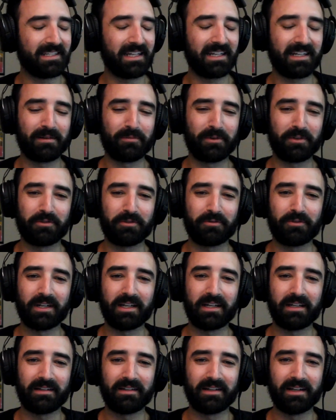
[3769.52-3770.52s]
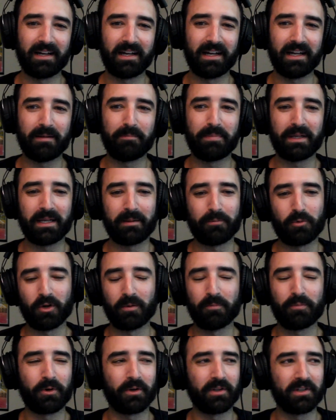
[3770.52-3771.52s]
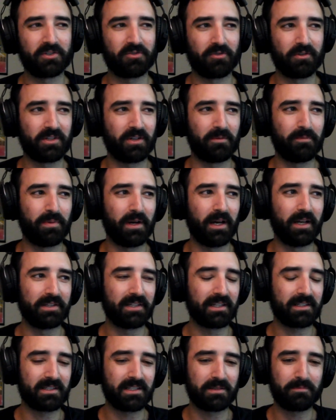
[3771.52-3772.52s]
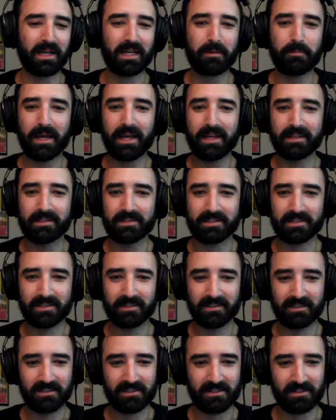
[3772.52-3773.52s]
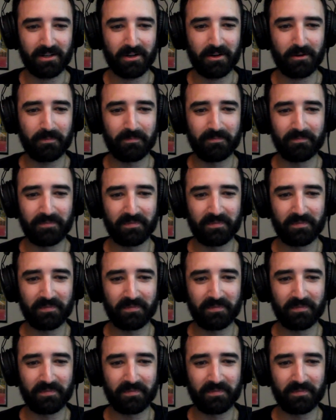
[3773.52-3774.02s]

take number three, it being more important than short term politics, is Mike Pence. So